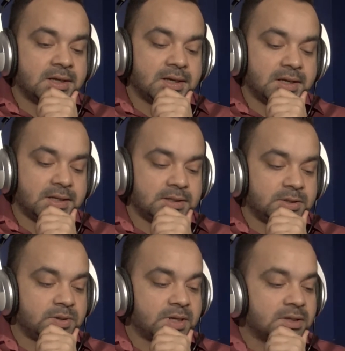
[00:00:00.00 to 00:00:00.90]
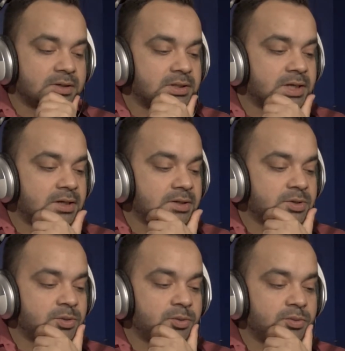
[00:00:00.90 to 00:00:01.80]
And you can contact
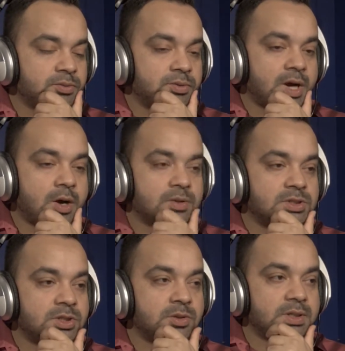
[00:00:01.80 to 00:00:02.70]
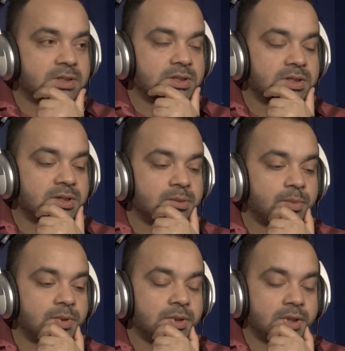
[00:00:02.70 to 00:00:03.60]
us through our 0800
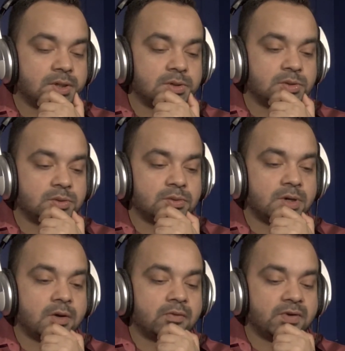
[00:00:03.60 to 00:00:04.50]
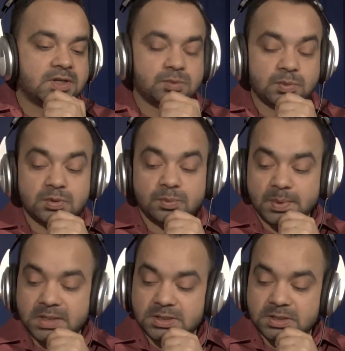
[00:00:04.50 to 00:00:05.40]
number or through our Facebook
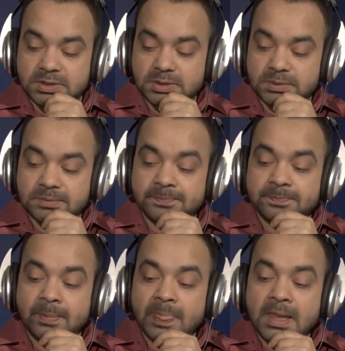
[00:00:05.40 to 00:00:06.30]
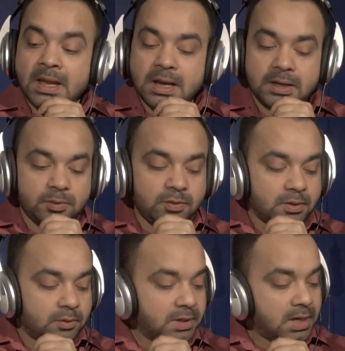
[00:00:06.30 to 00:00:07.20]
page also. And
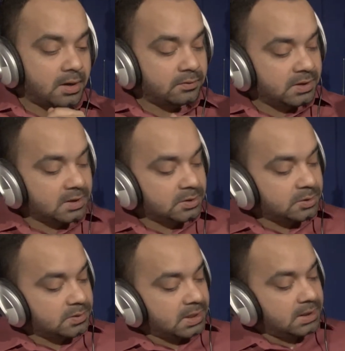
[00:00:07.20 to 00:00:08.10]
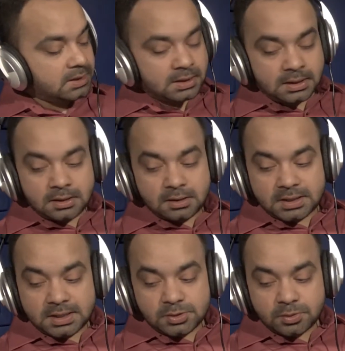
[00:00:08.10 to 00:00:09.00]
we have here today a
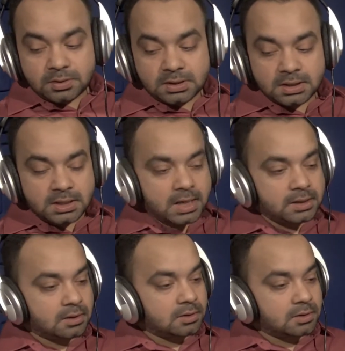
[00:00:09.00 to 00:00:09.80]
caseworker and